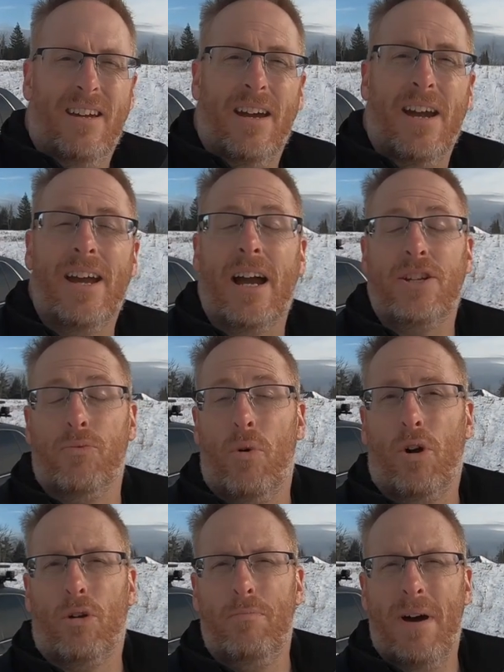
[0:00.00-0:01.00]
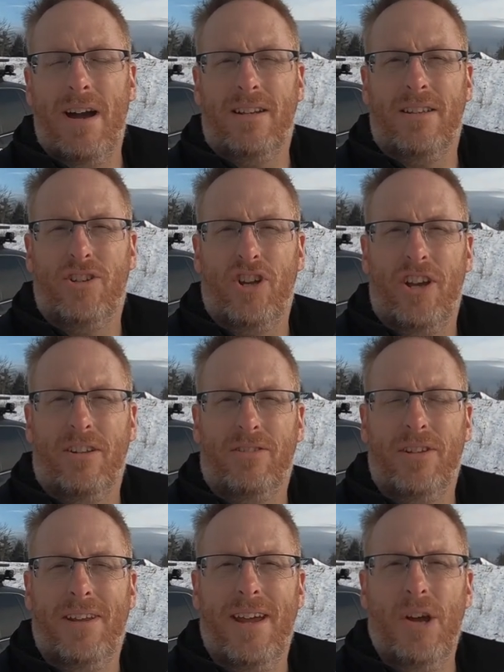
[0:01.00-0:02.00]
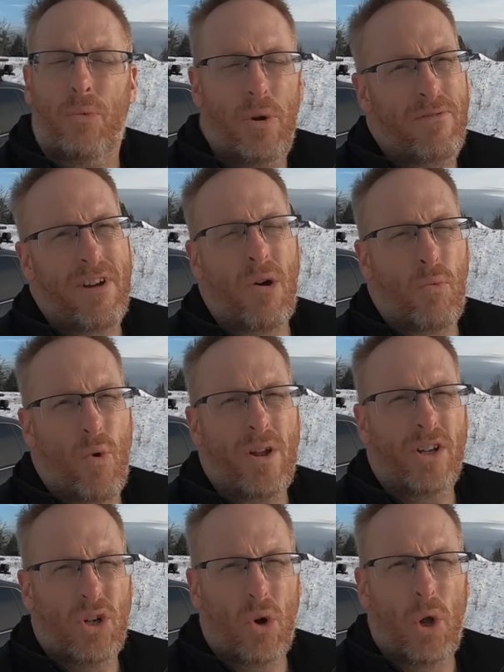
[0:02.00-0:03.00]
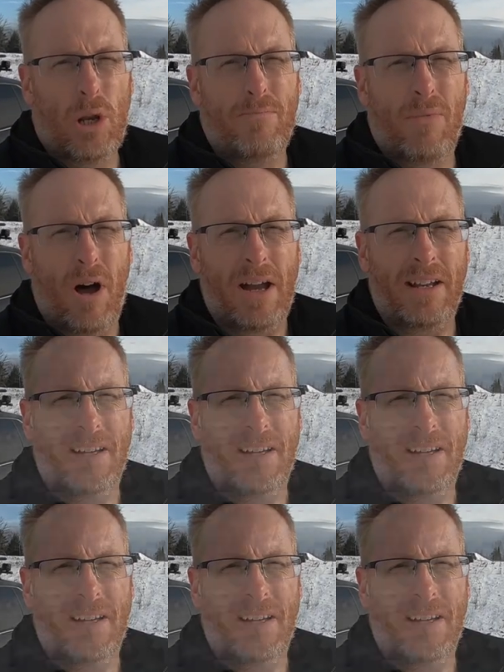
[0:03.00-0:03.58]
Hey guys, and welcome back to the channel. Today we've got one goal in mind,